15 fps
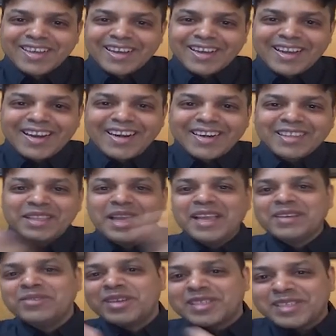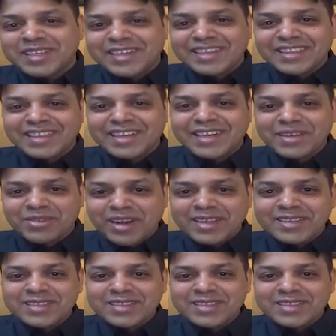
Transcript: and they invested in the device.